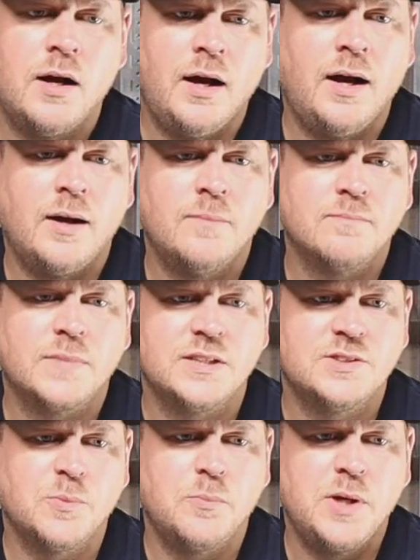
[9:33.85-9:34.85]

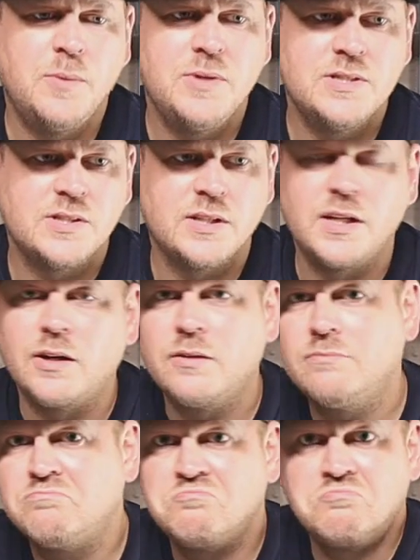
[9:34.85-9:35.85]
get some BBs in here,